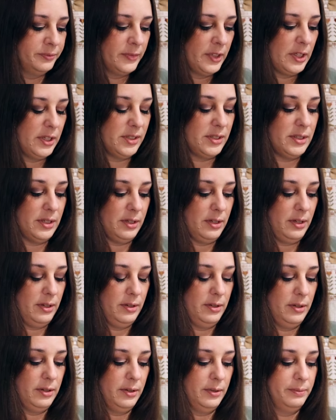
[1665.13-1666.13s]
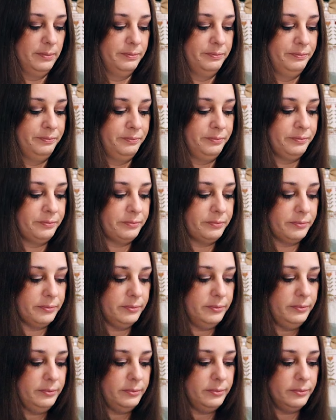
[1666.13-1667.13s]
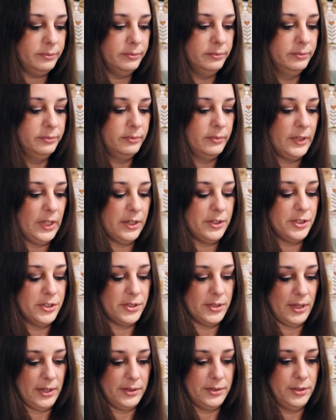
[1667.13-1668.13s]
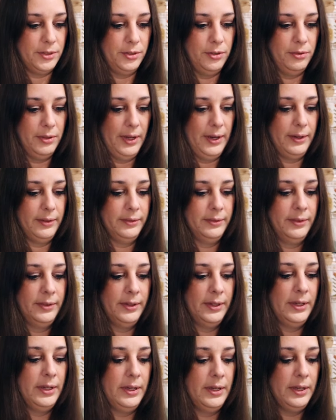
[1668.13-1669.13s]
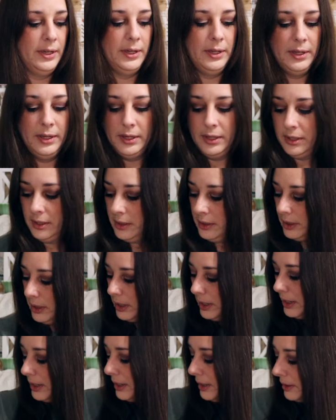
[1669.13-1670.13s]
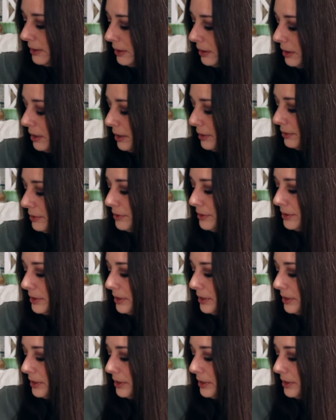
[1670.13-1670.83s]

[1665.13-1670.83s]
Because I just like to do that. And the colors